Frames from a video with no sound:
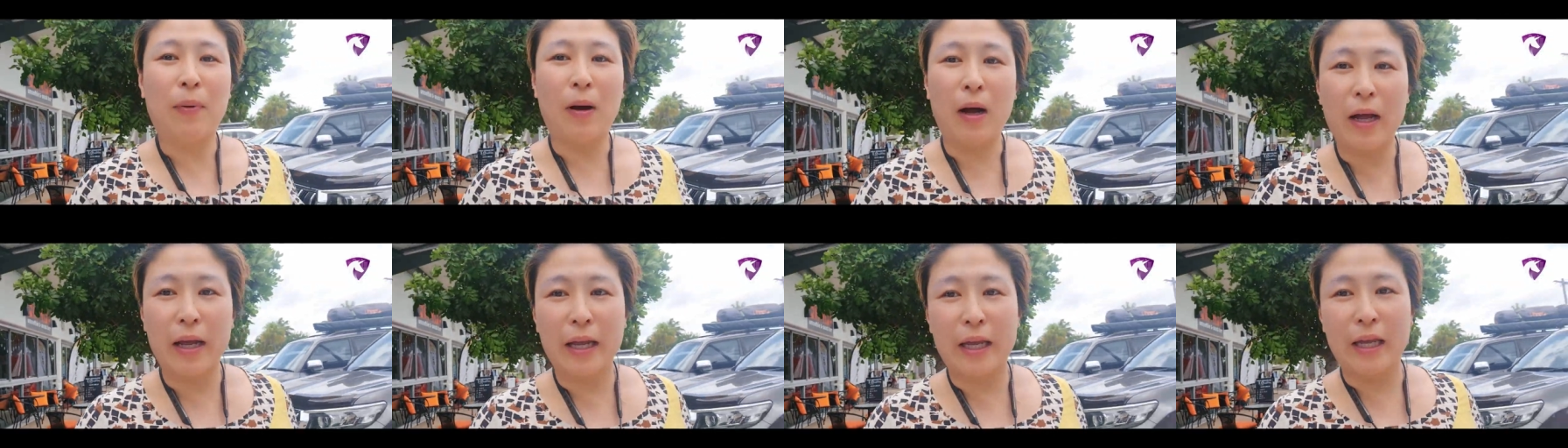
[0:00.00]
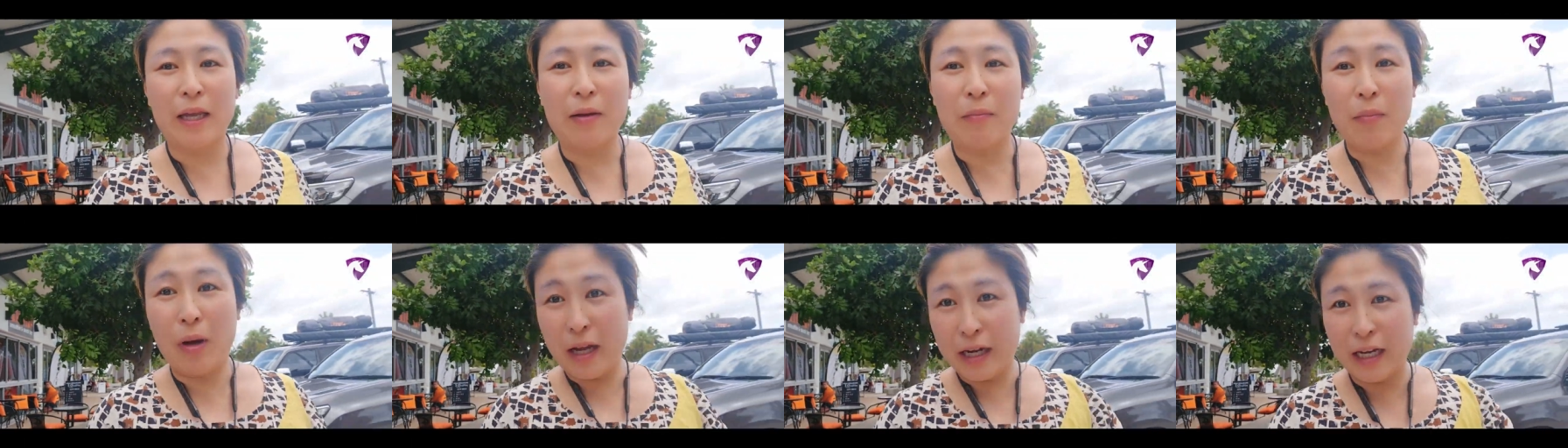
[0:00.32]

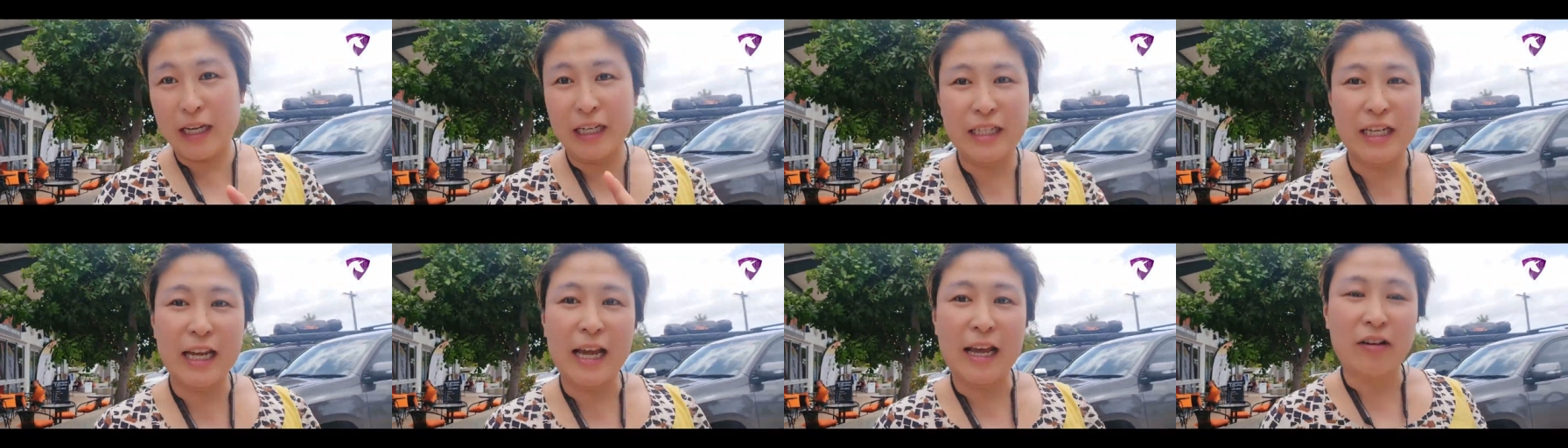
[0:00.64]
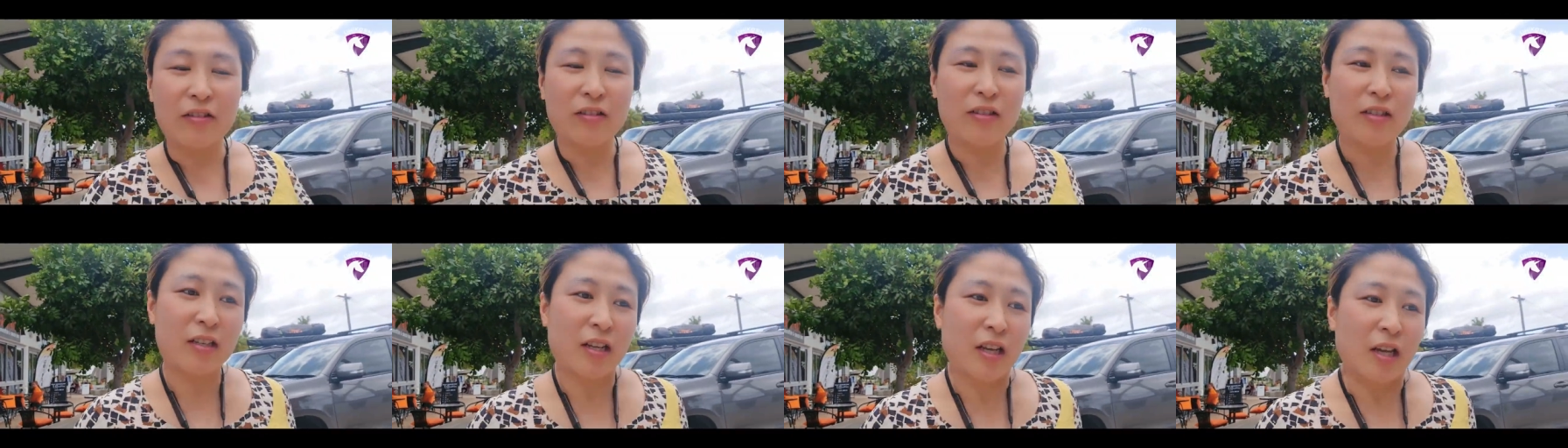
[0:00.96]
buying in mining
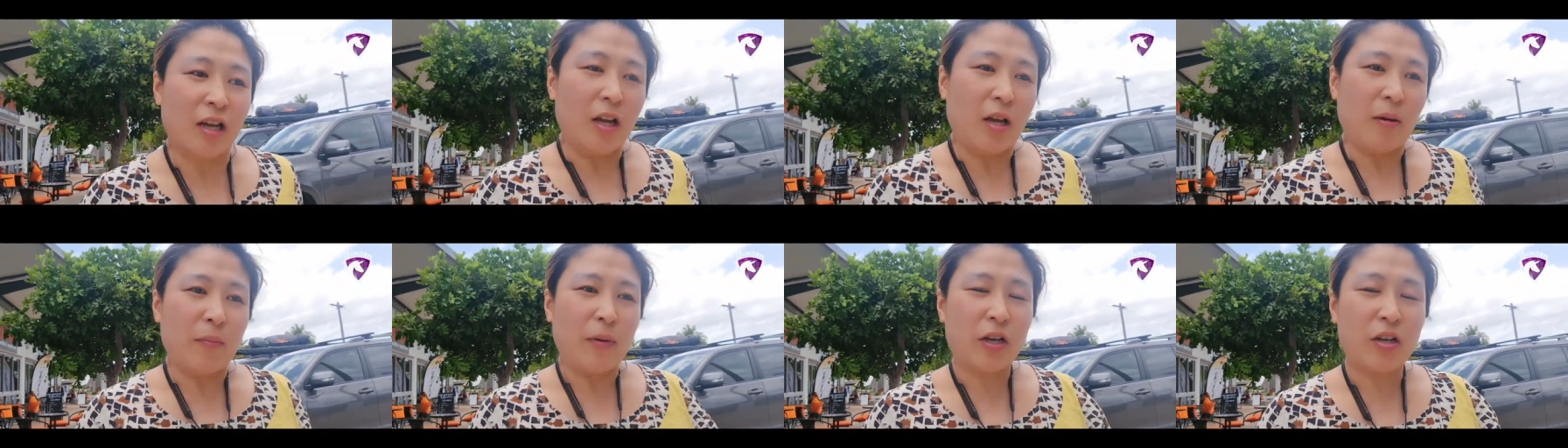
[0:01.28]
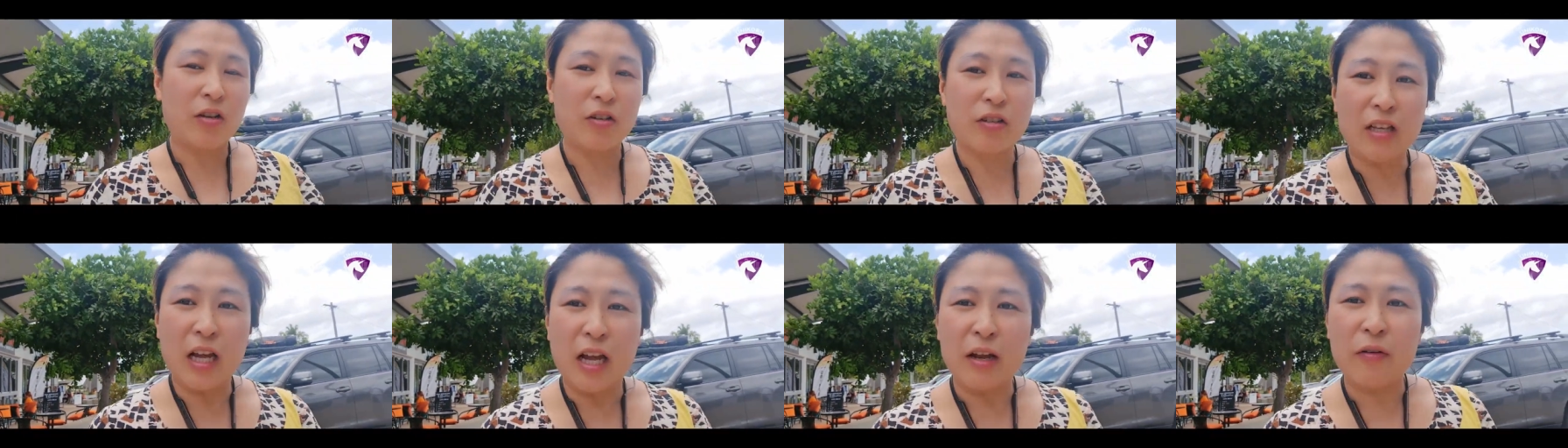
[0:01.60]
towns
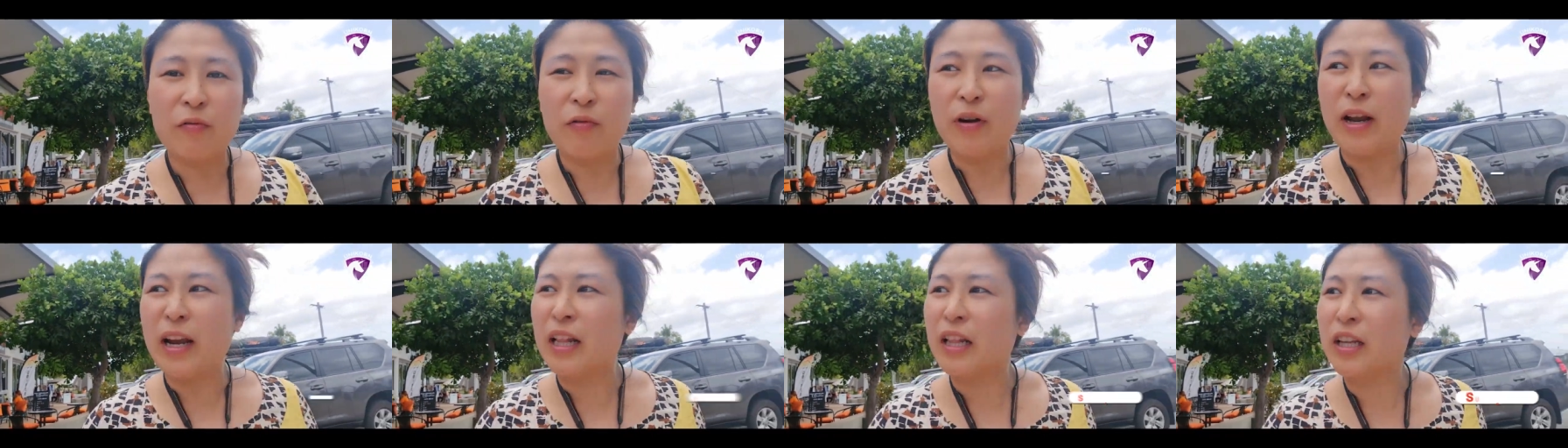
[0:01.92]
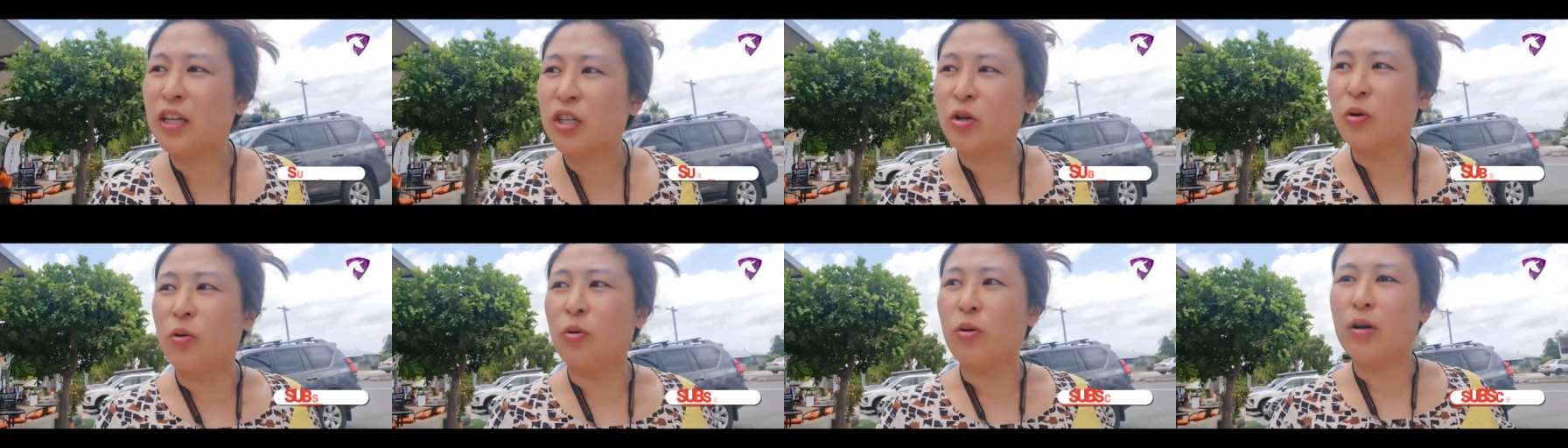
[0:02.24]
because I
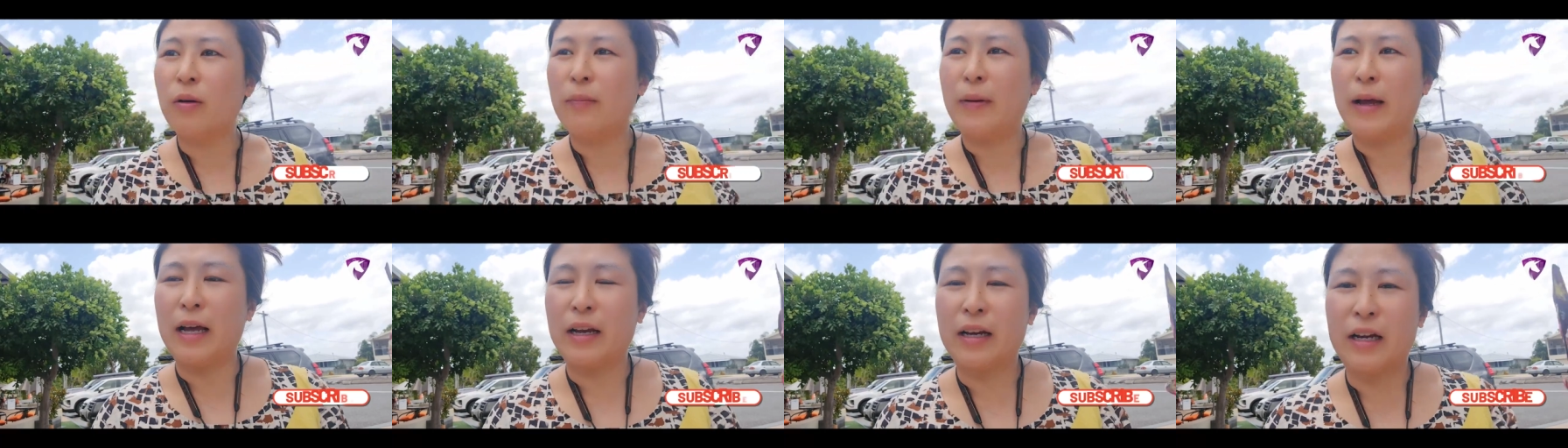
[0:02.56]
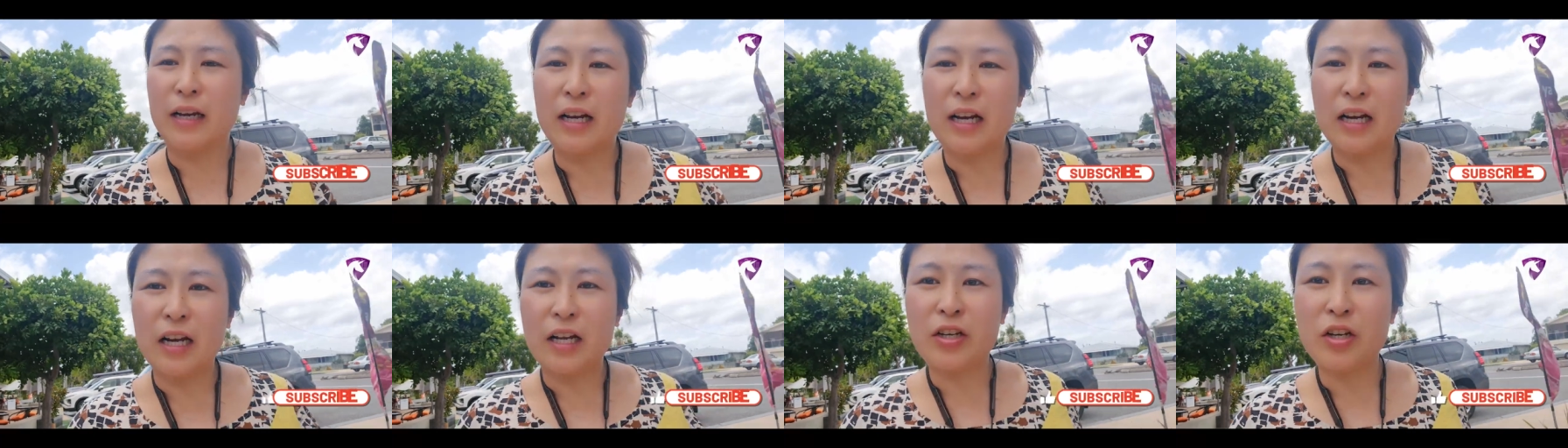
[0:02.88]
rarely talk about
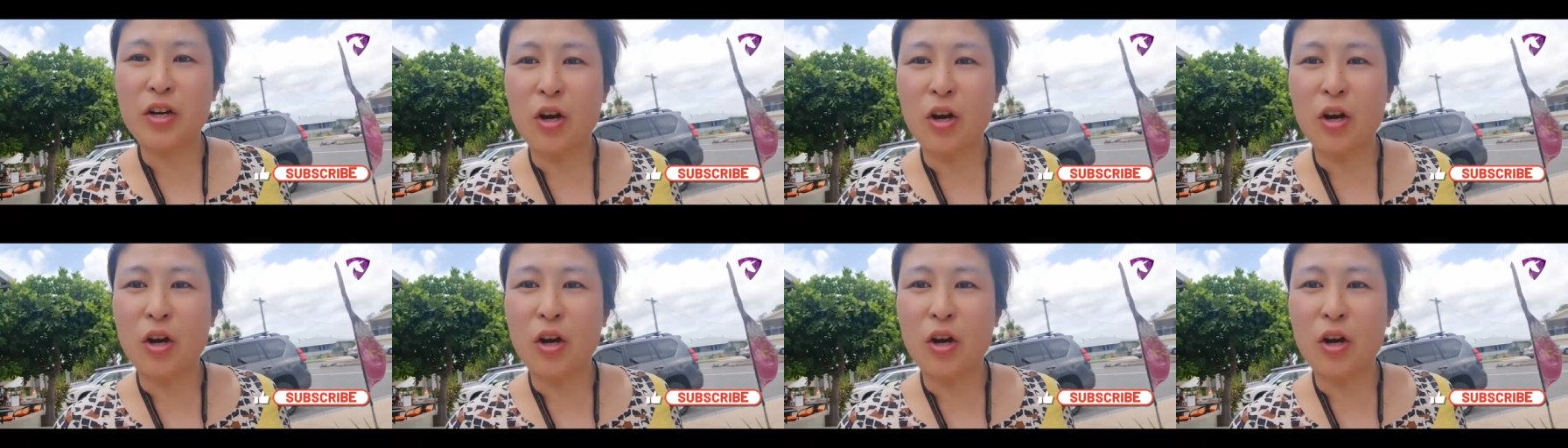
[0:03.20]
it and I